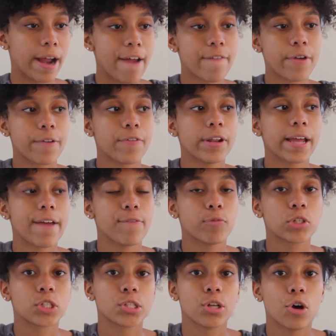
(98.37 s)
I feel like
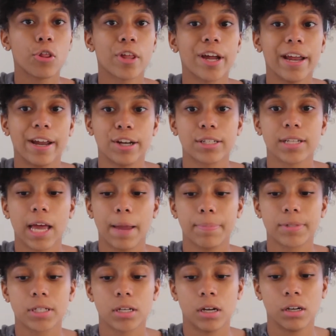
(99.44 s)
everyone should know their hair
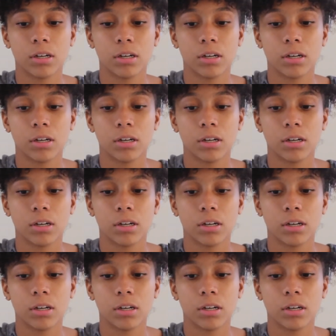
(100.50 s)
types,